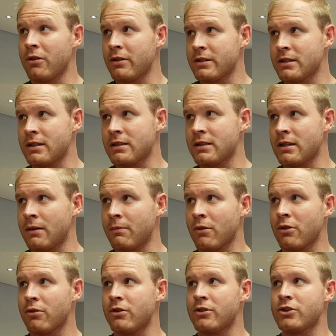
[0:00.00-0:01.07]
system,
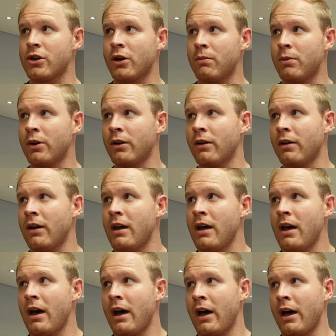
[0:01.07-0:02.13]
through Joburg,
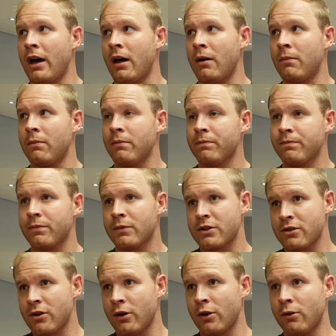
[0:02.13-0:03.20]

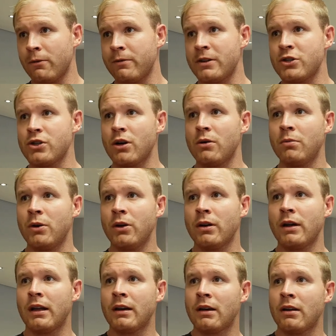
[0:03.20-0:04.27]
starting off in Joburg
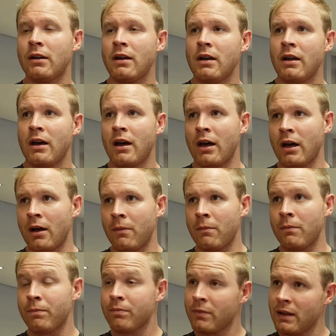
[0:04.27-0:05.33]

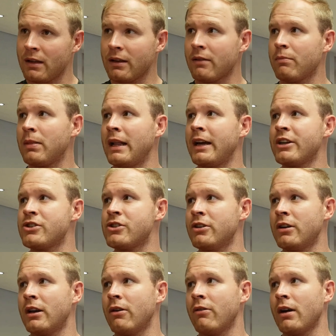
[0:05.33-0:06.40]
and playing
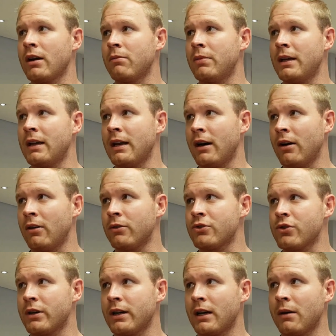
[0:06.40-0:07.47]
junior rugby now,
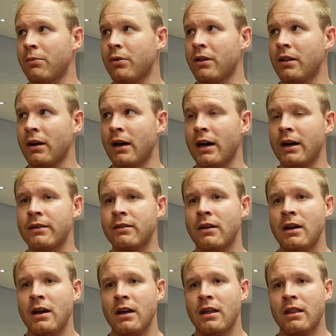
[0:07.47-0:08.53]
joining up with the guys.
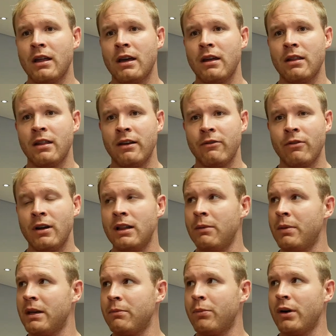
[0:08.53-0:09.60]
They've really
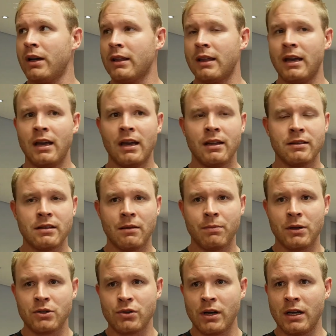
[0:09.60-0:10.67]
been putting their hands up
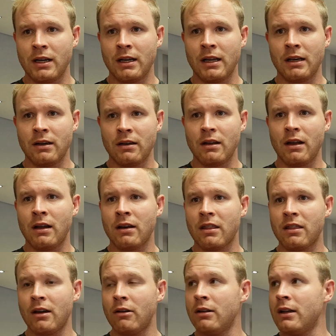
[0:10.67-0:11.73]
at training and
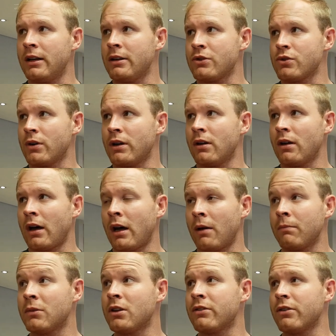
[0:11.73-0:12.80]
thoroughly
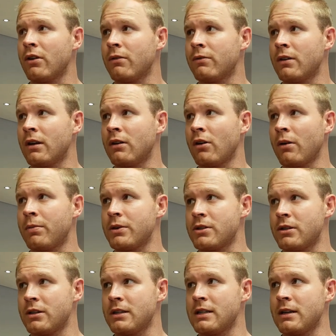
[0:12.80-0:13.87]
deserved an
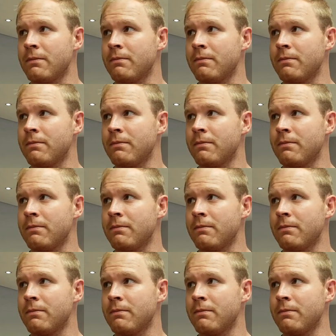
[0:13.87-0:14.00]
opportunity.